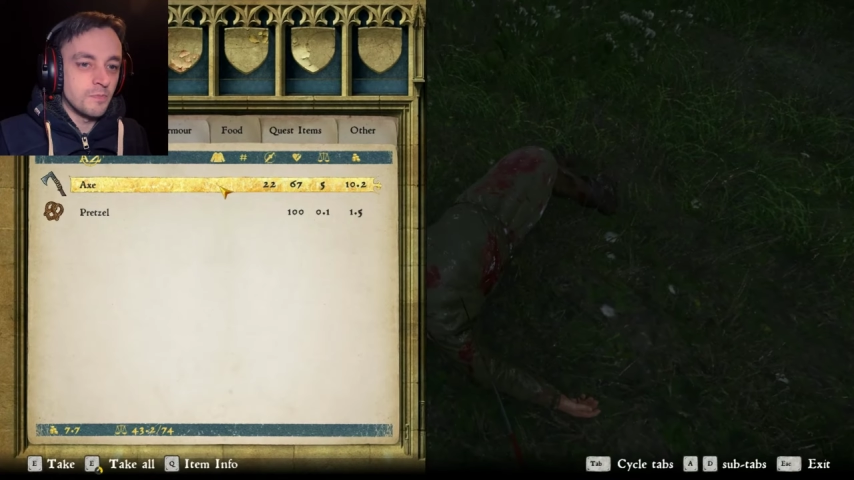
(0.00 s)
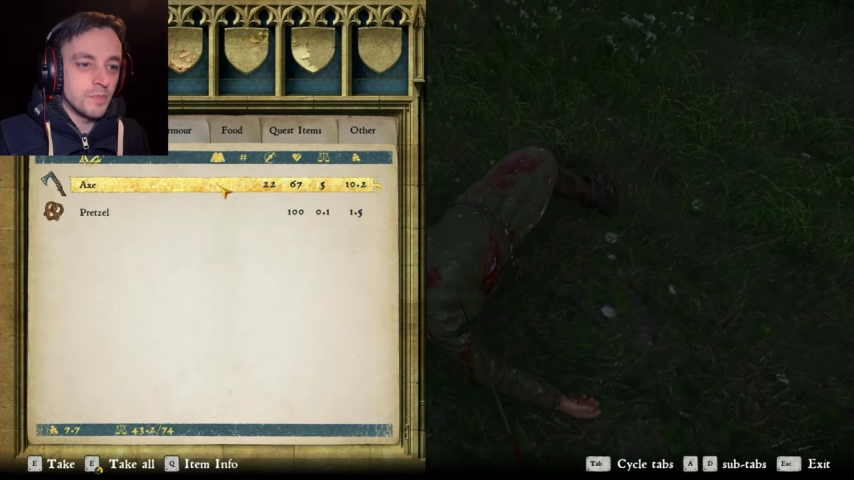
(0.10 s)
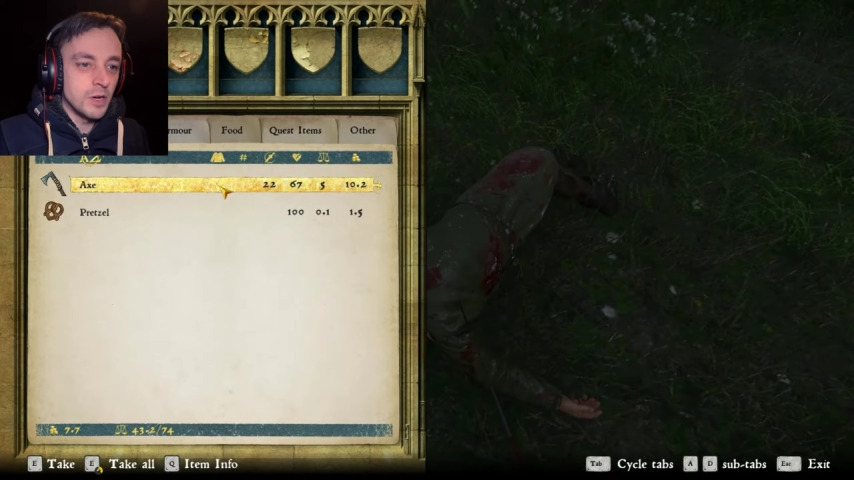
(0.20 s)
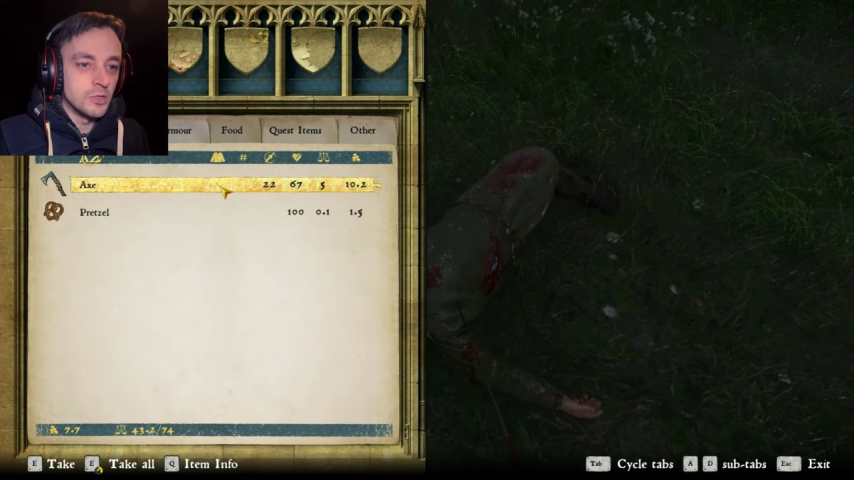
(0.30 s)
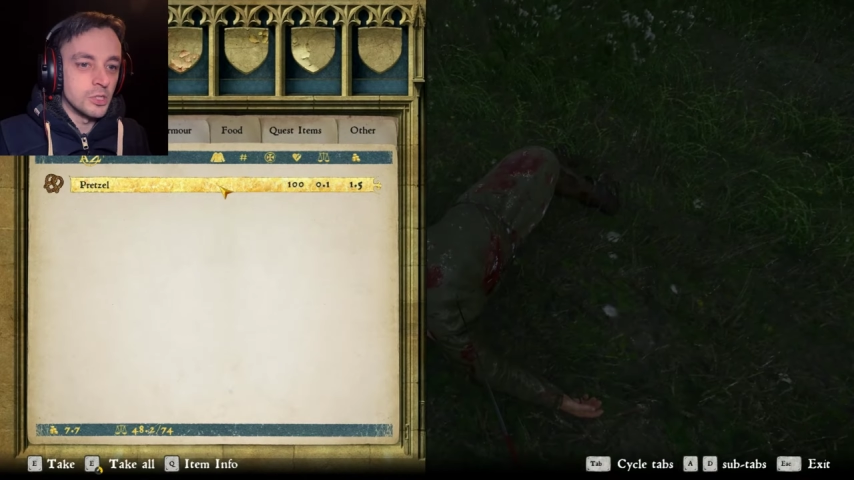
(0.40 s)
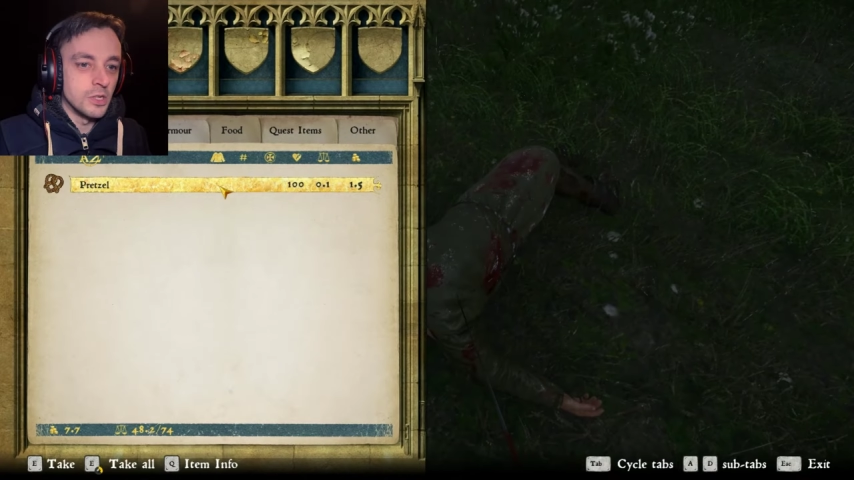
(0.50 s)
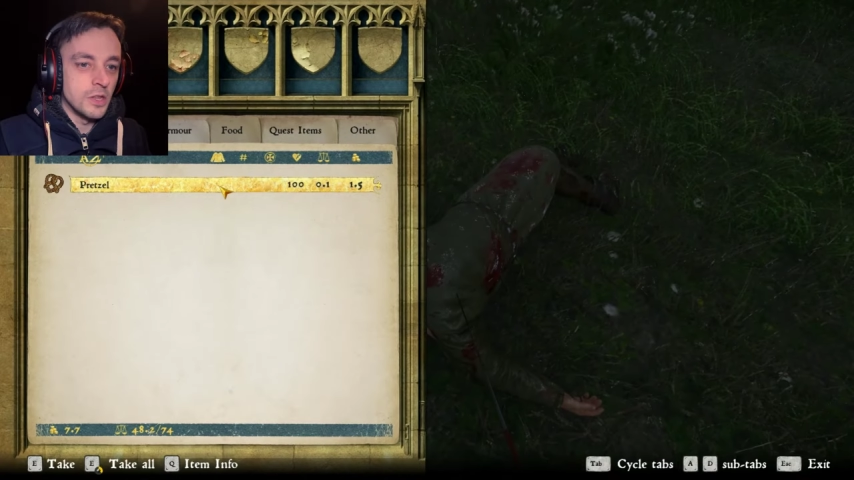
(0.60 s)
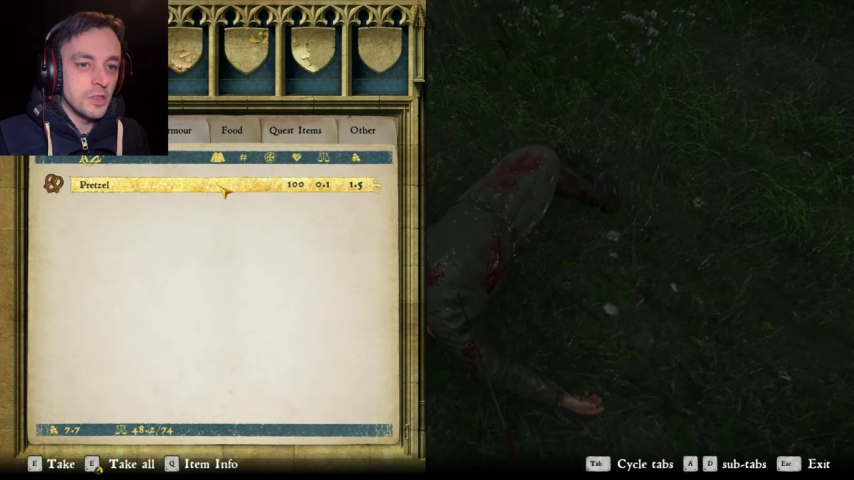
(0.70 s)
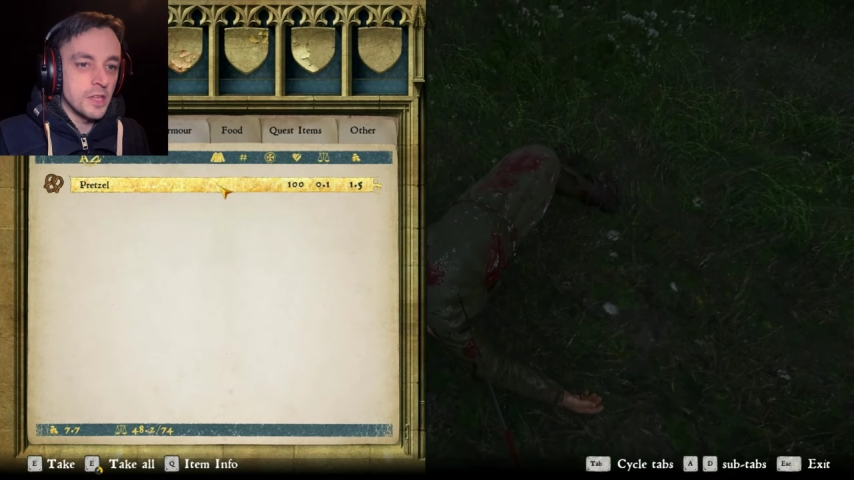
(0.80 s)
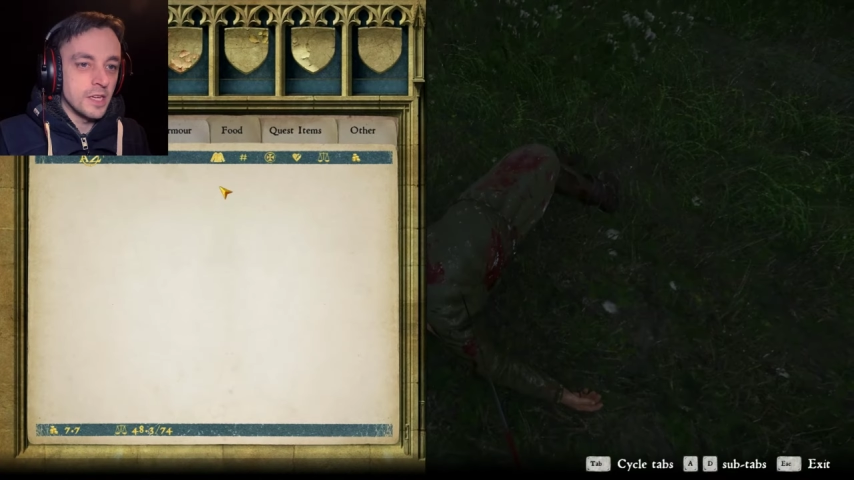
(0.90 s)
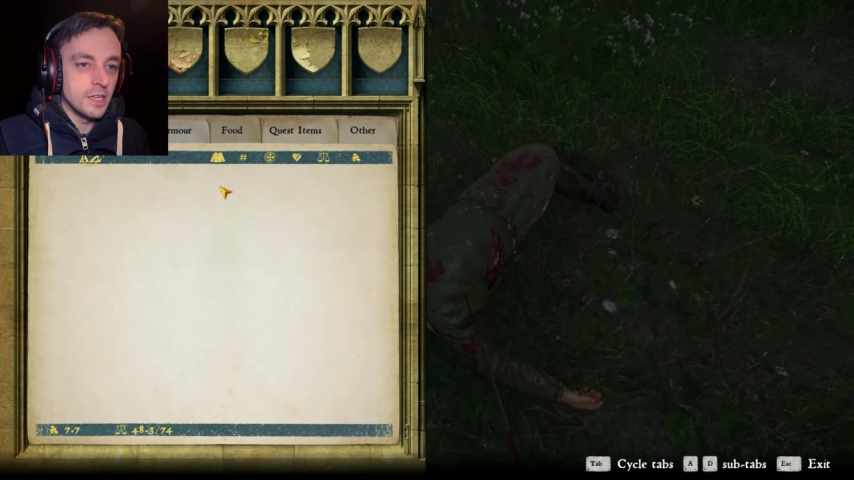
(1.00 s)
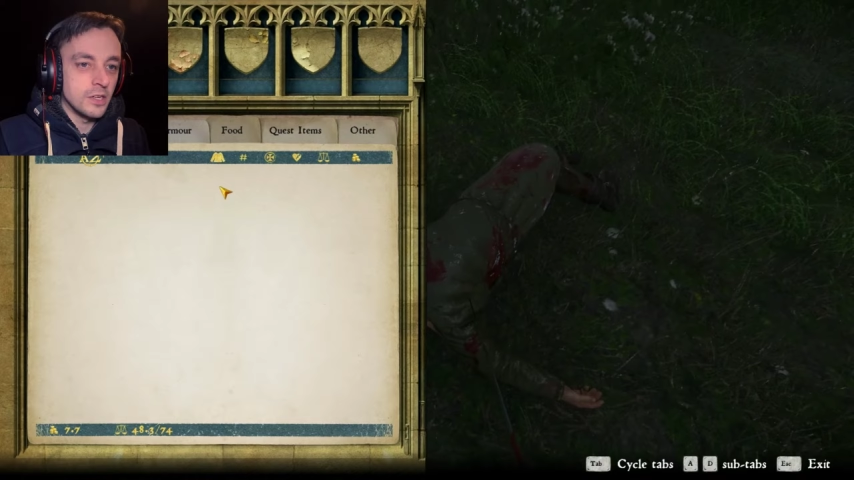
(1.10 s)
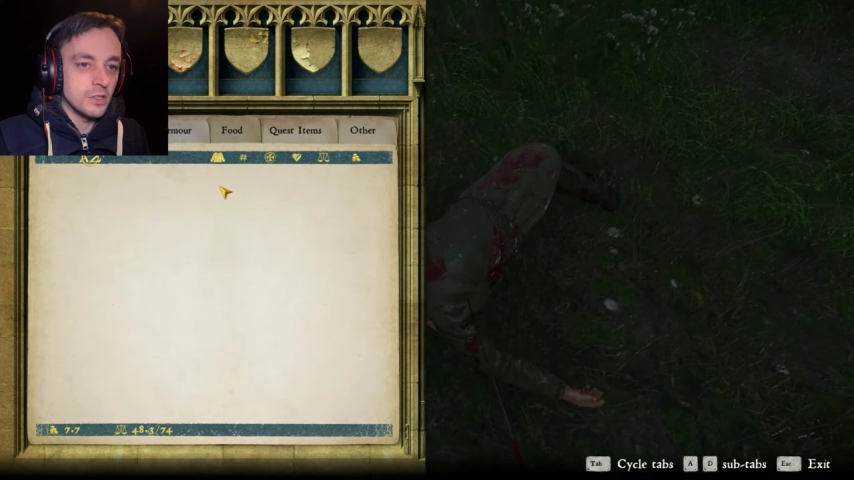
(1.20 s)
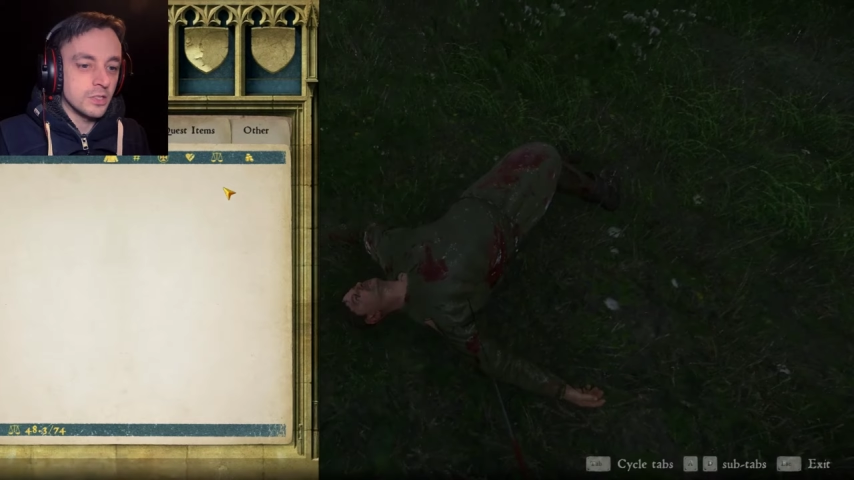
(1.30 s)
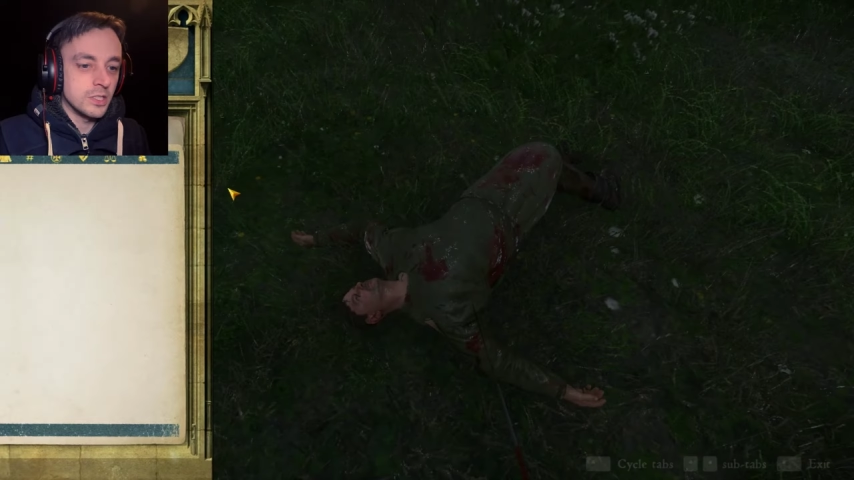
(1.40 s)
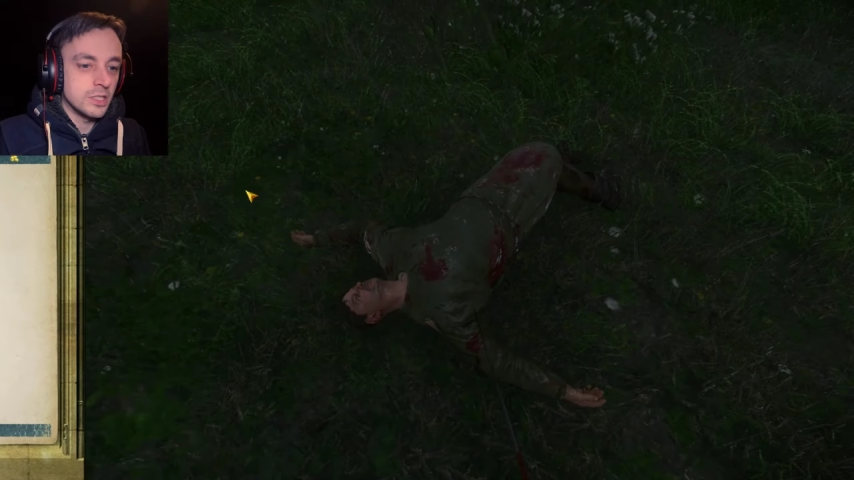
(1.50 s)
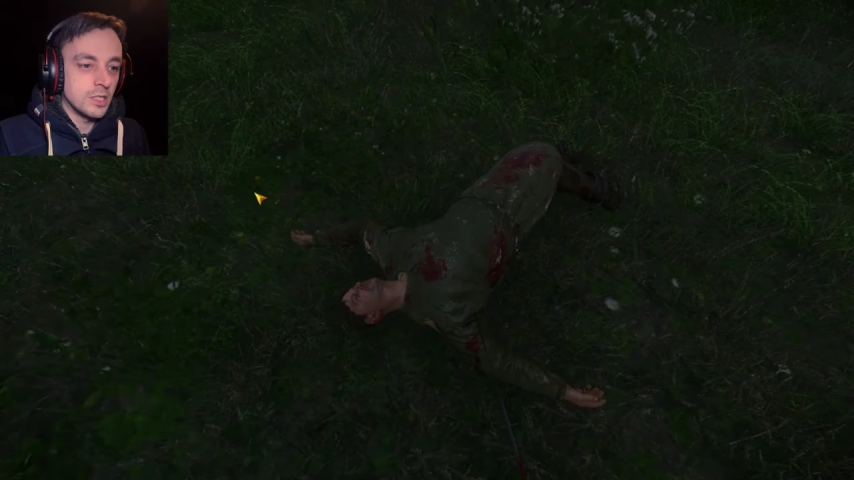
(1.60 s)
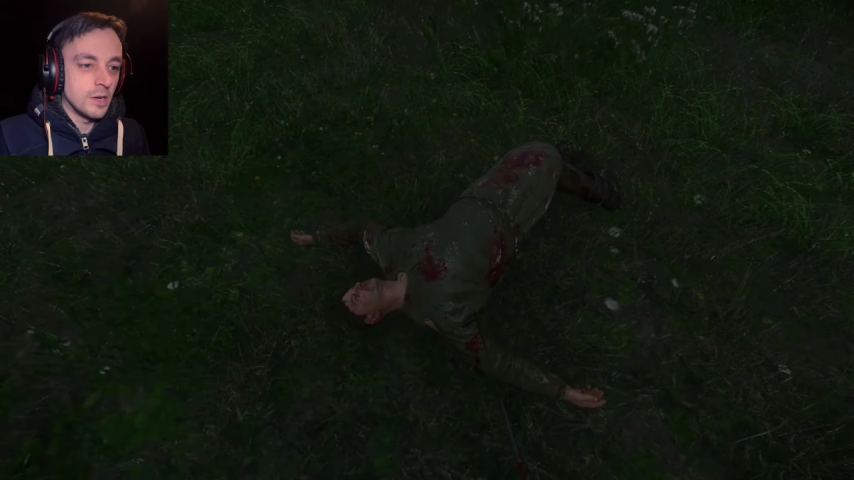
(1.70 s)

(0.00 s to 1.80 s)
potion thing costs